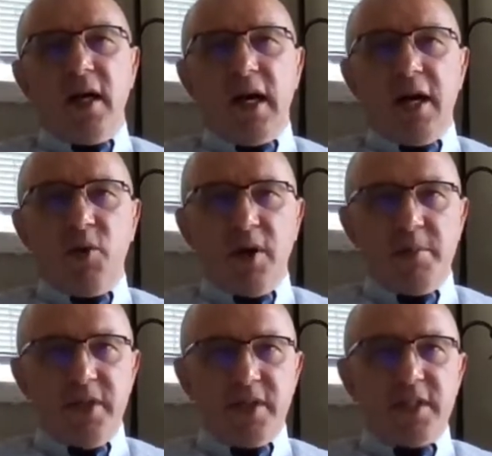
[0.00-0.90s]
our
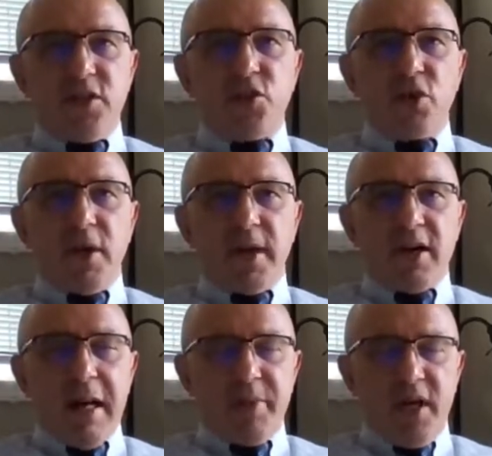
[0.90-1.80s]
ability to
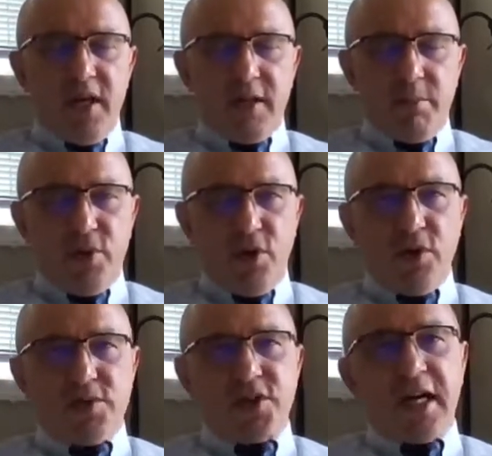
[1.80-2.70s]
rapidly
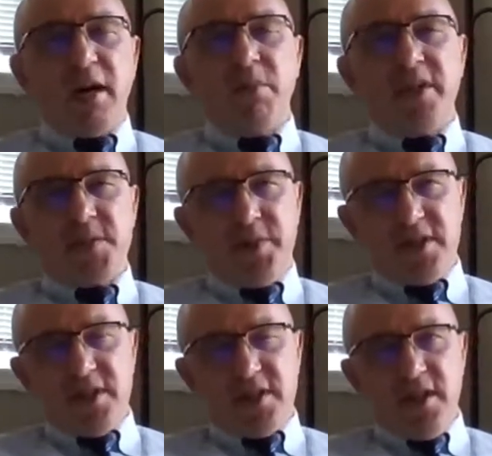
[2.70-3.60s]
compose complex
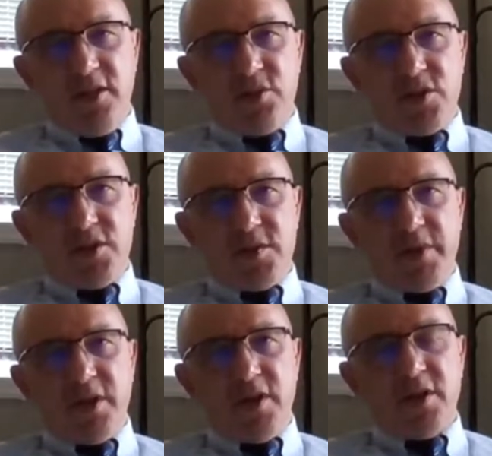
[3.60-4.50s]
business solutions.
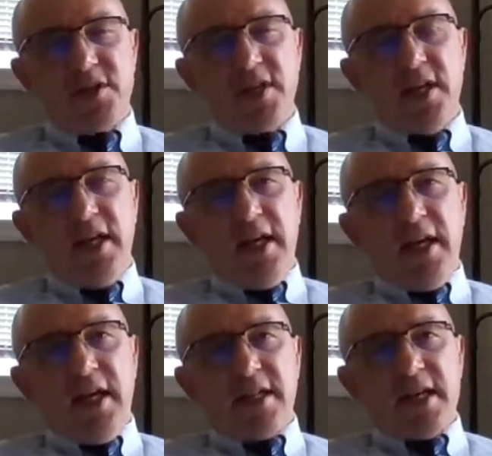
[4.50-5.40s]
Because
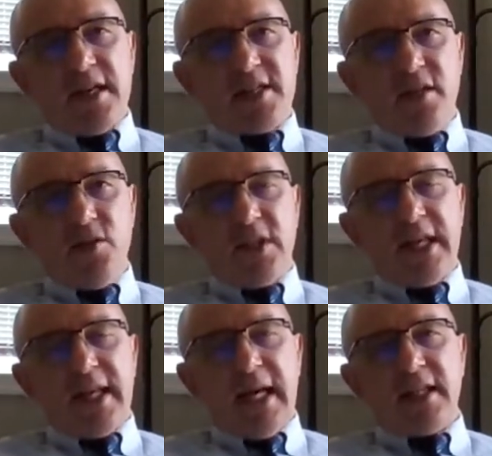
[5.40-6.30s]
as I look at the
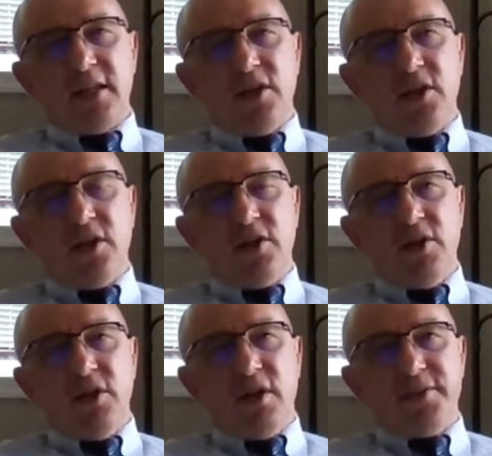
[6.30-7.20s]
catalog
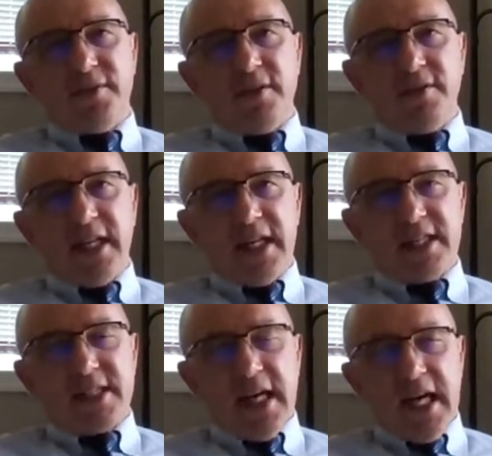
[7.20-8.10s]
of
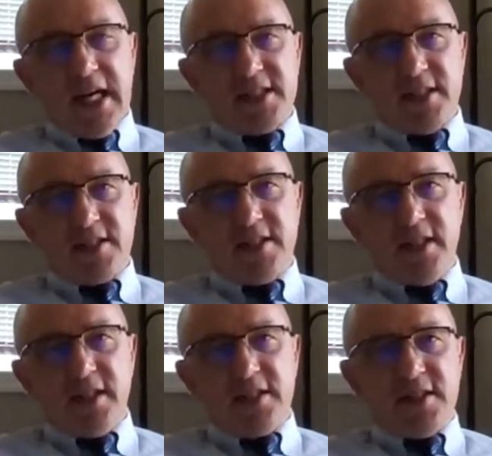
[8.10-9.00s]
various assets
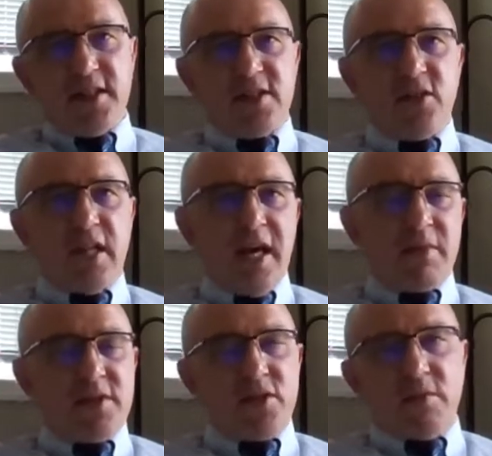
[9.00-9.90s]
that exist on
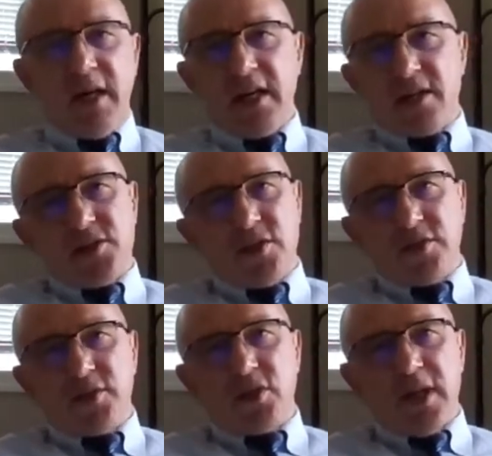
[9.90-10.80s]
Amazon,
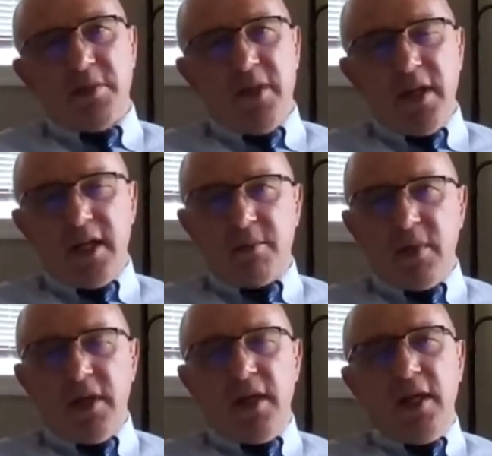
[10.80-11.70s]
Microsoft, or IBM
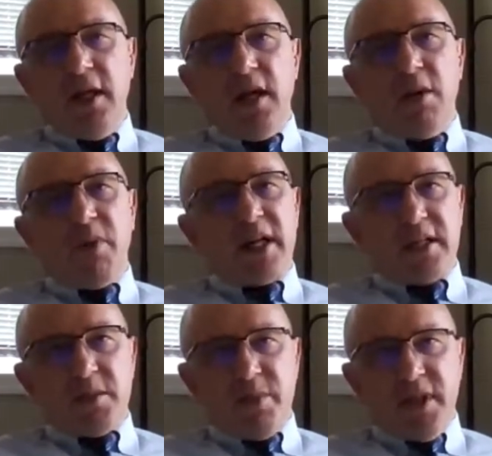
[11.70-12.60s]

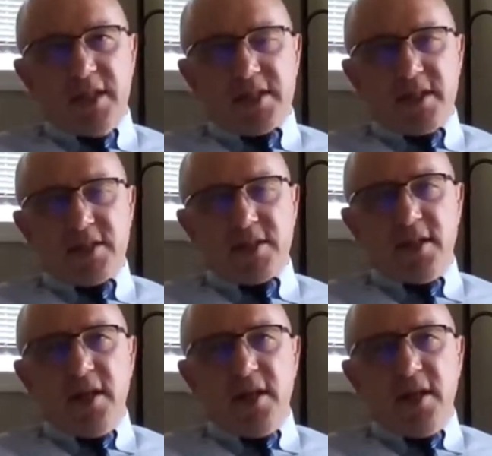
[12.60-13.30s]
marketplaces,